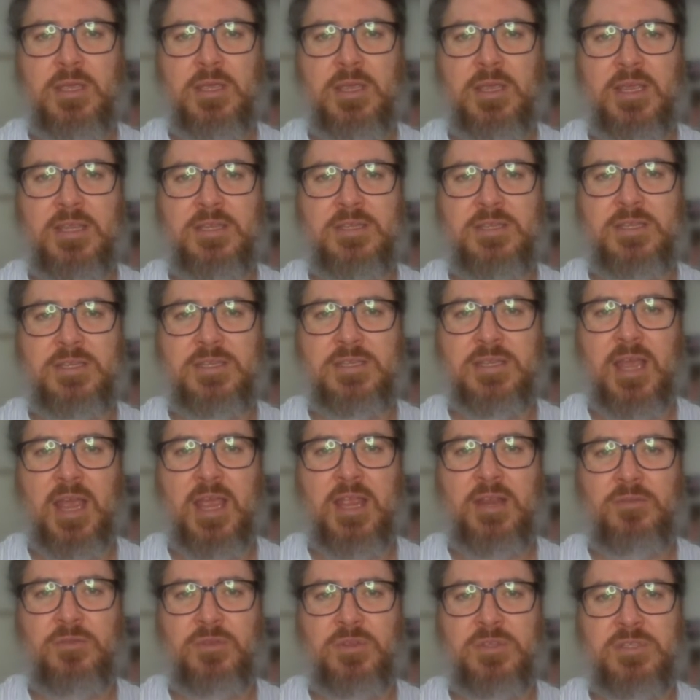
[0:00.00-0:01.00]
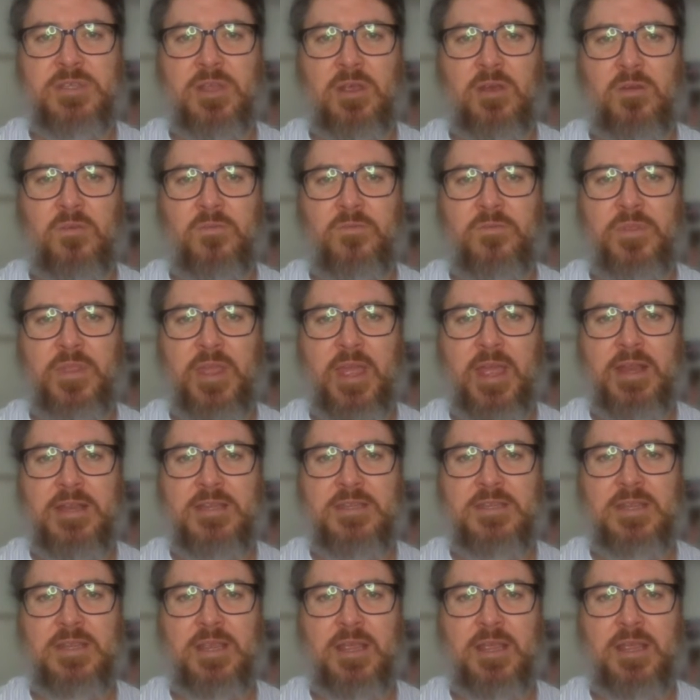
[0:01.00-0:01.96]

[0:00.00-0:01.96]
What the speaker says: has to say to itself that